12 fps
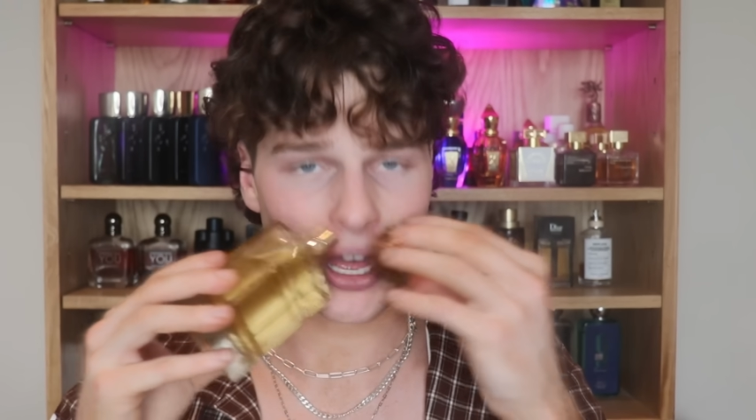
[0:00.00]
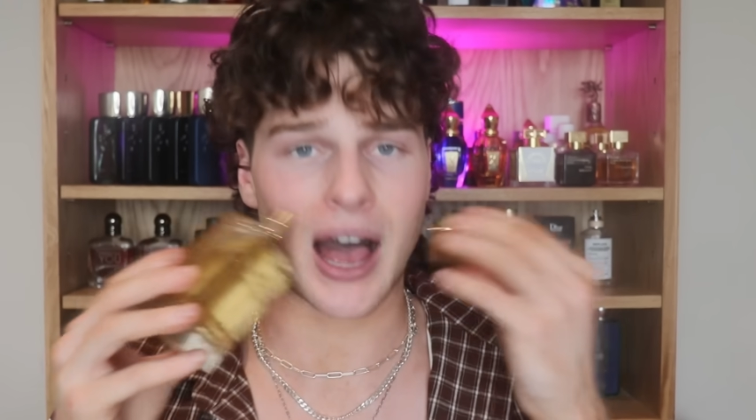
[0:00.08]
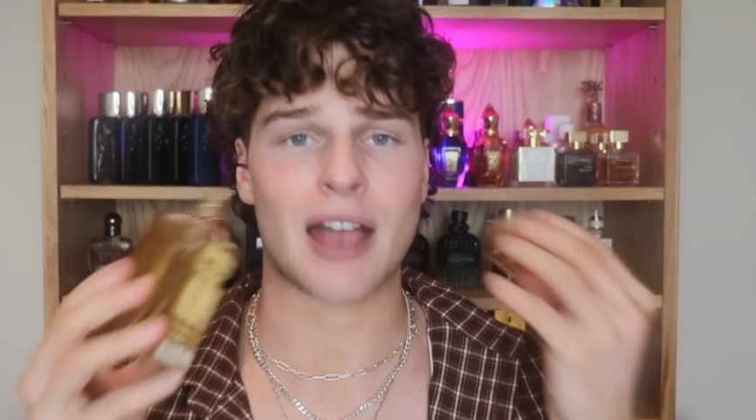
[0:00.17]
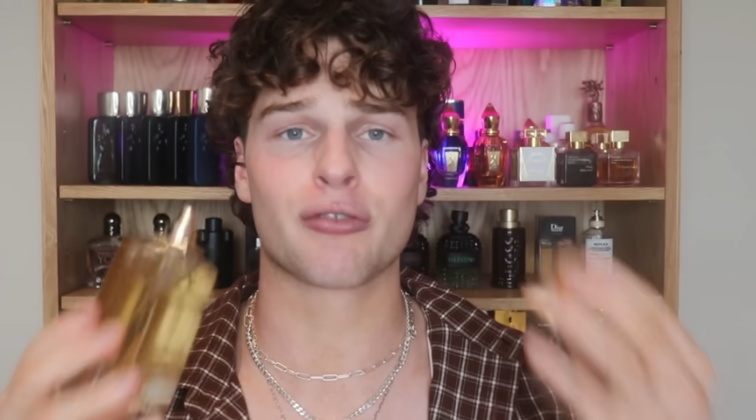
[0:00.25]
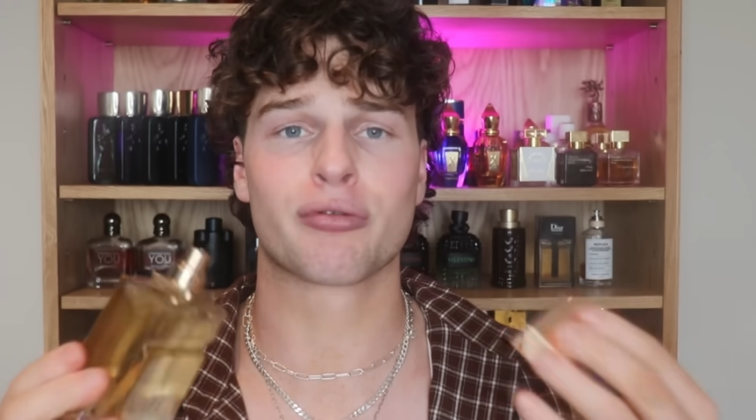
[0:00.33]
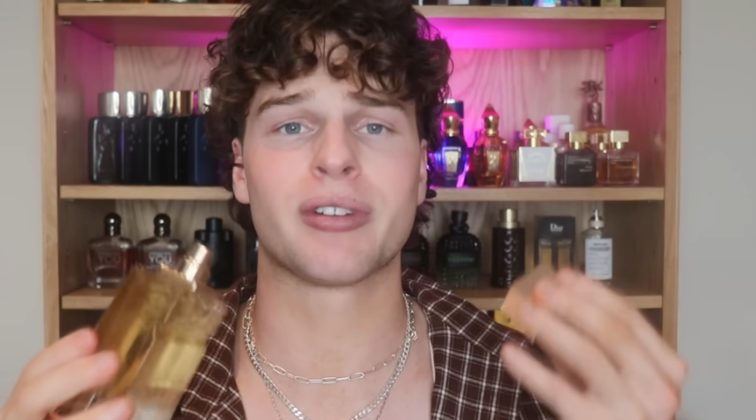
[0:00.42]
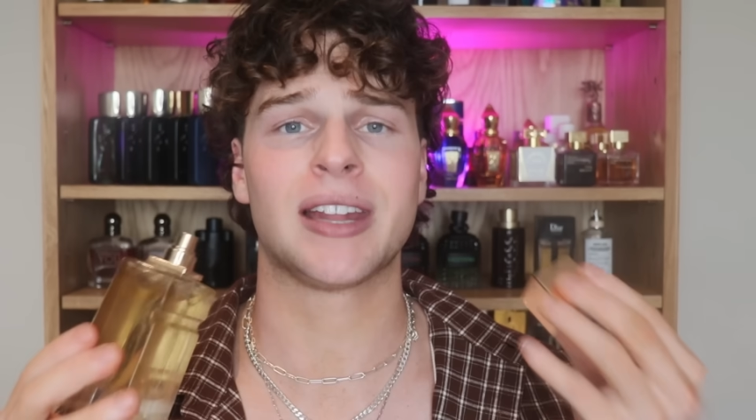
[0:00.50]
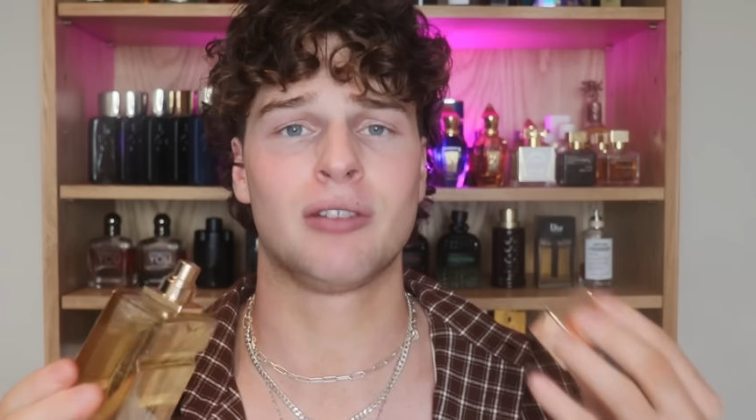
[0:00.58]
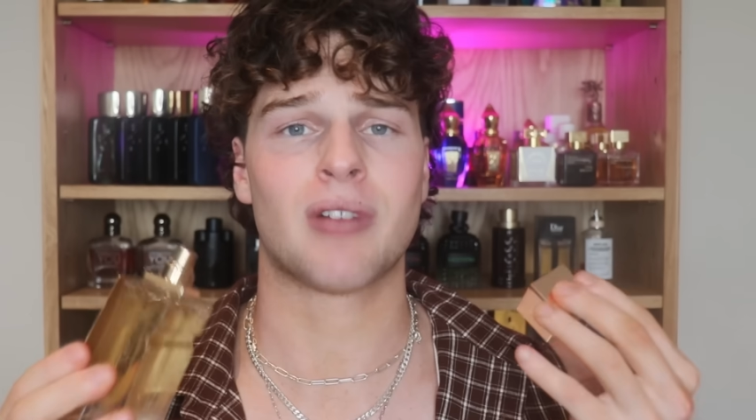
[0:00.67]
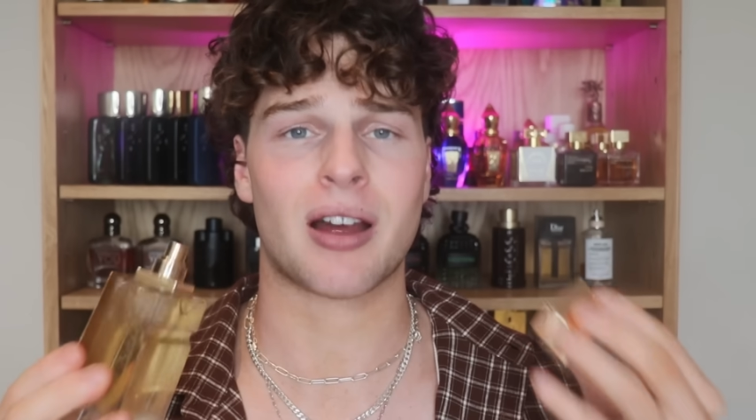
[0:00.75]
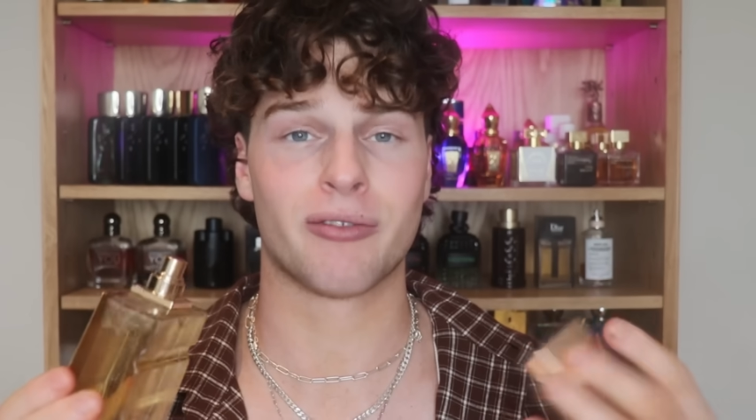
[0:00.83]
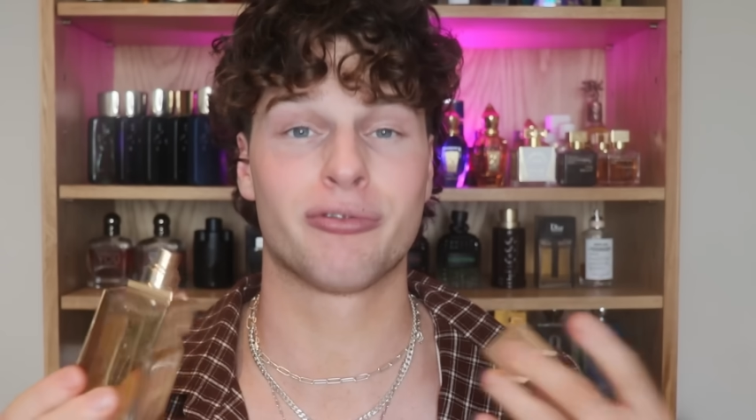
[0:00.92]
I
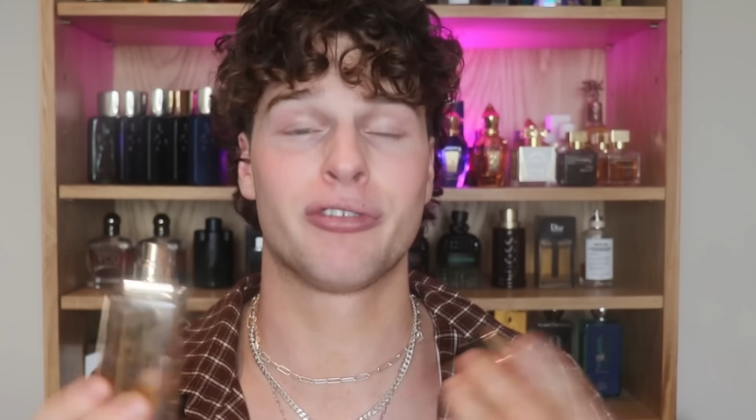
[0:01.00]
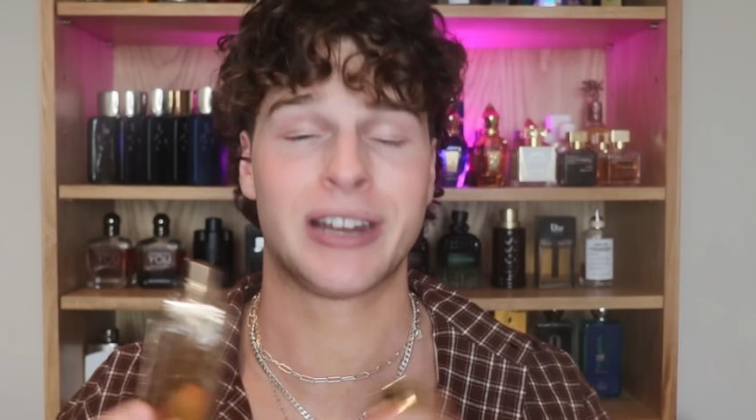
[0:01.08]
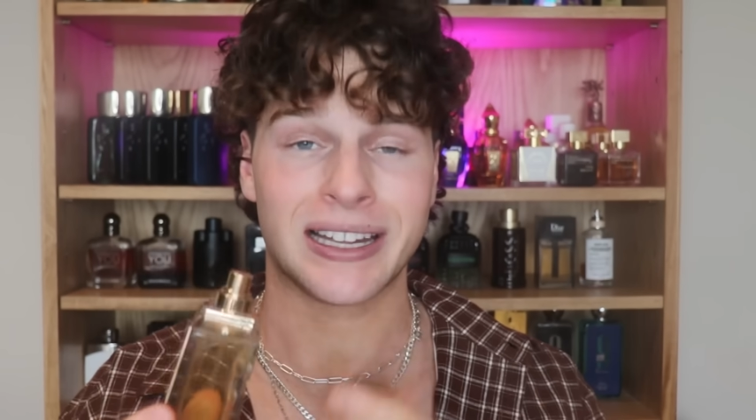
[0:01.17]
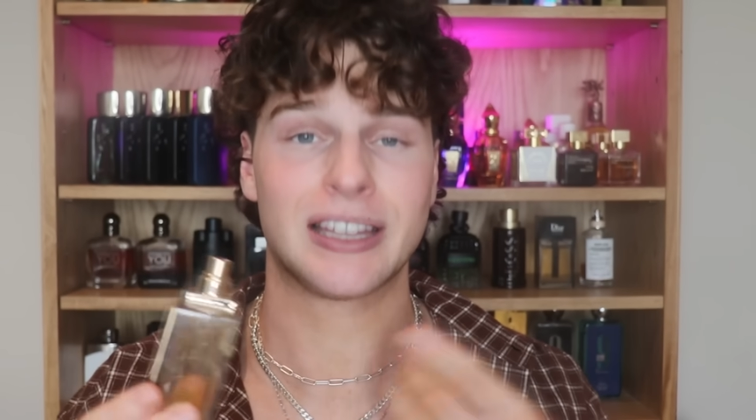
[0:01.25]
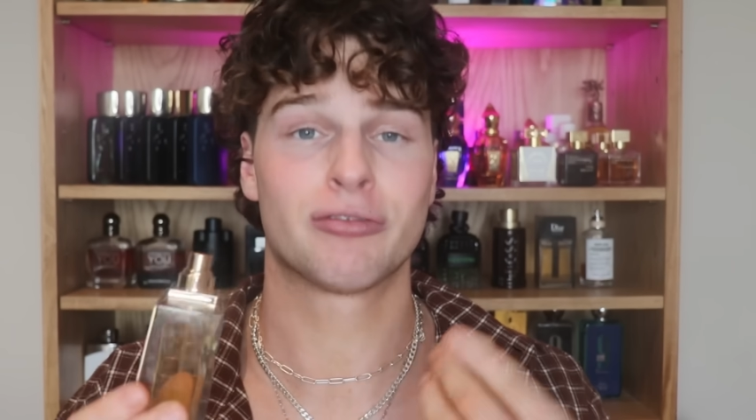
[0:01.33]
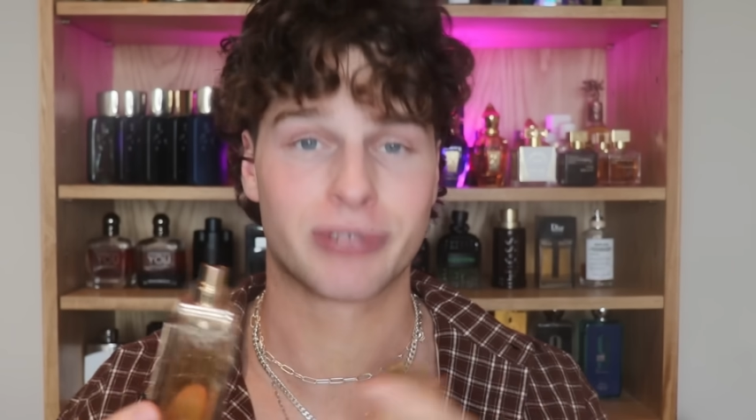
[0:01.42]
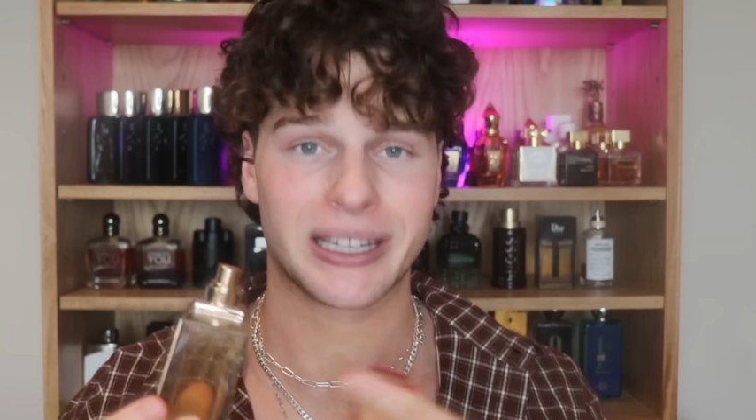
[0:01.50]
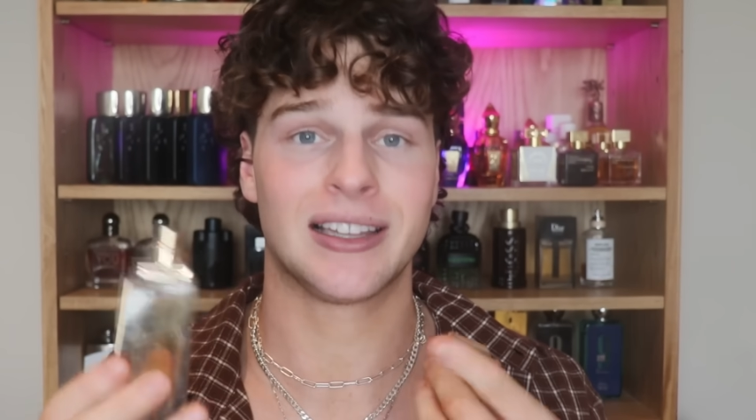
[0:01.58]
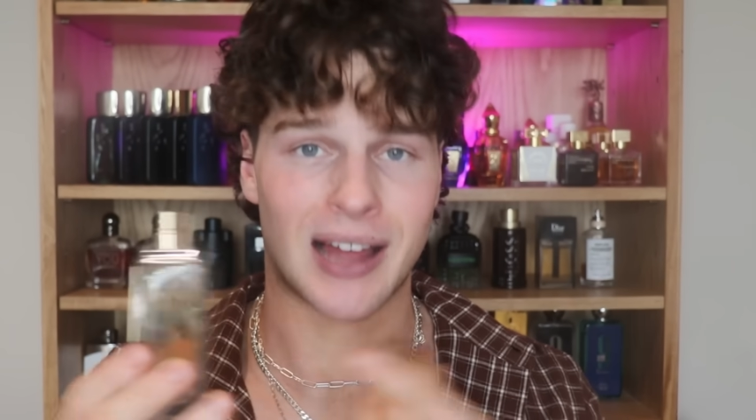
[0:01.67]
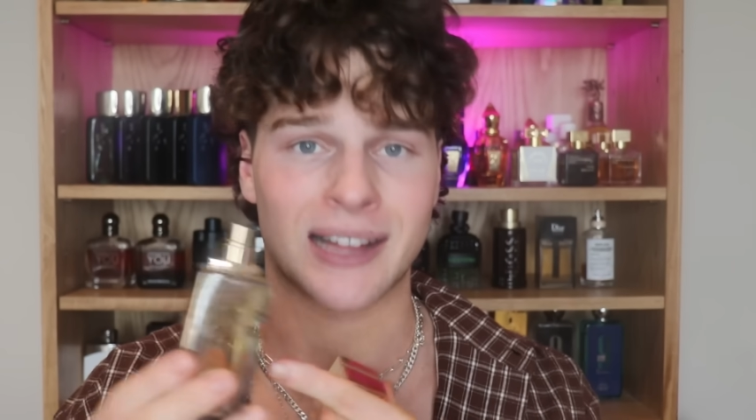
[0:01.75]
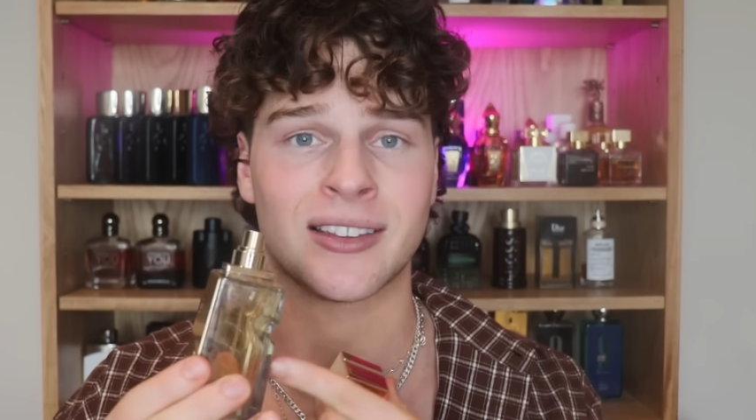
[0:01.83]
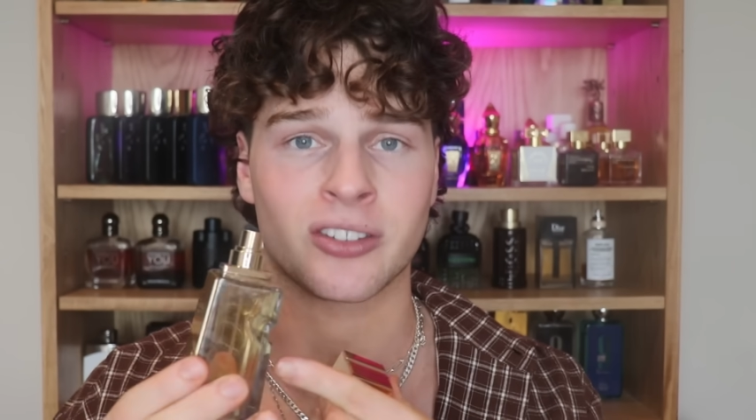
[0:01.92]
really
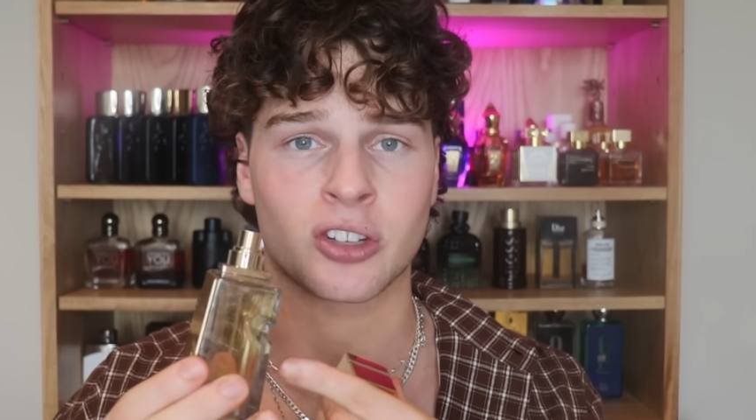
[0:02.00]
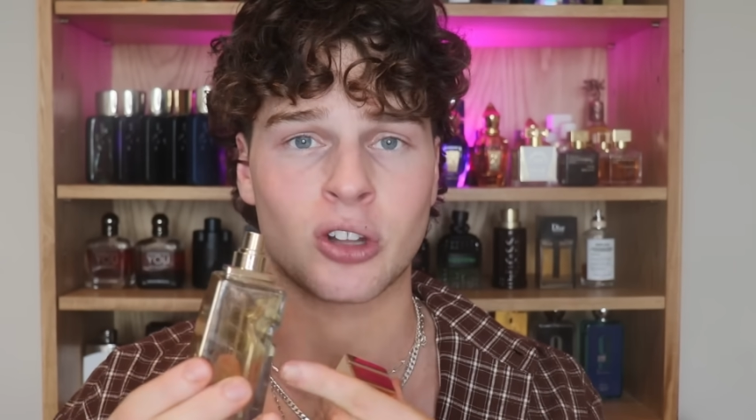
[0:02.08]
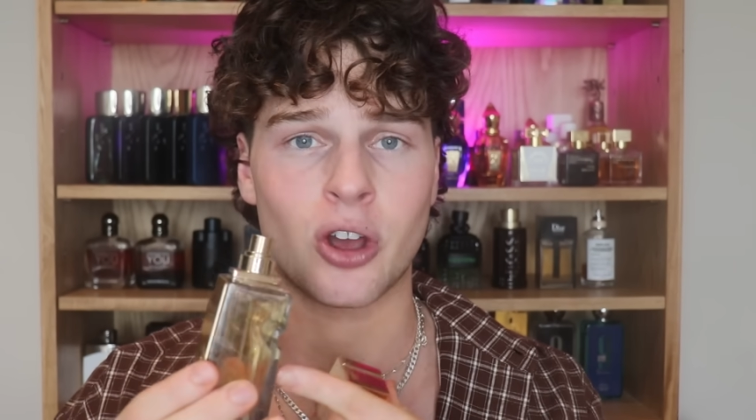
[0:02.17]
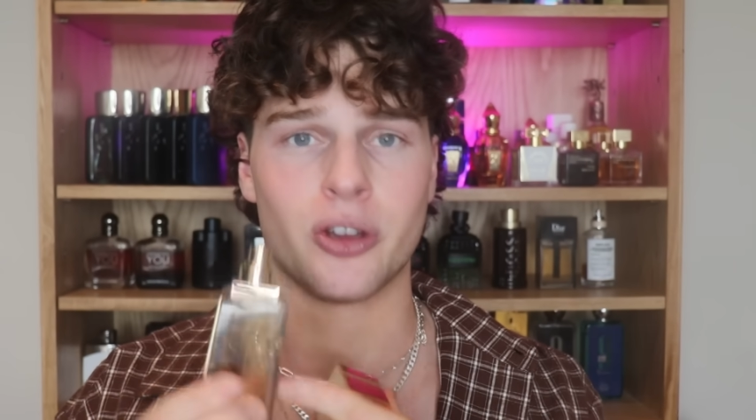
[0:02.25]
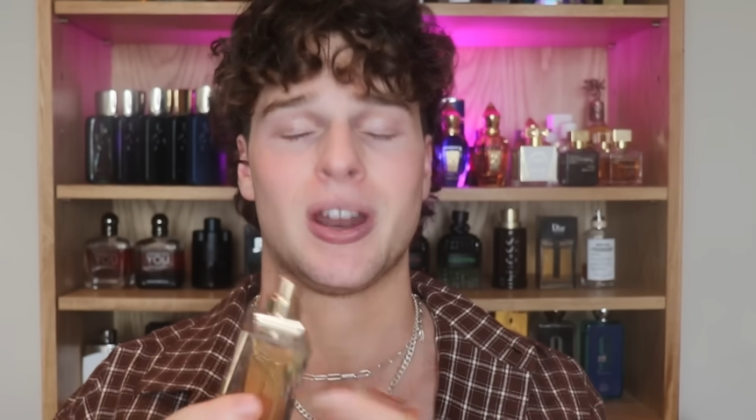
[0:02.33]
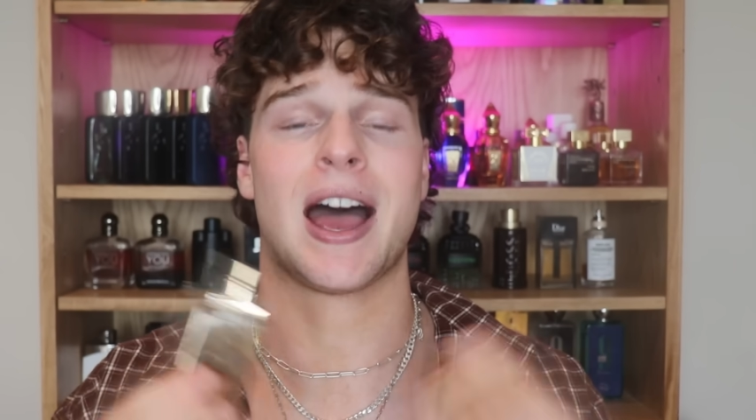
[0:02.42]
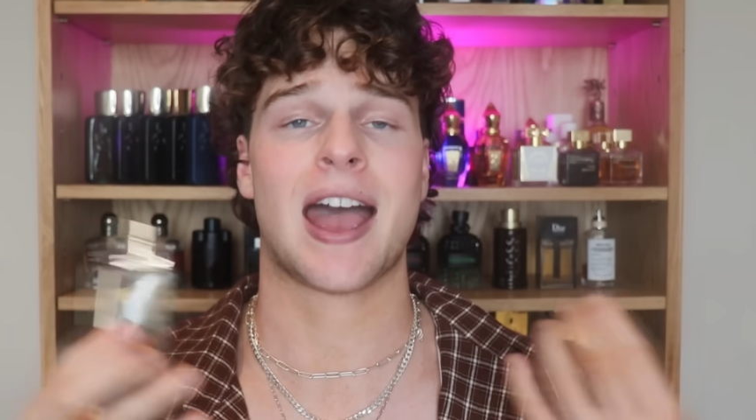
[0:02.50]
like this clone.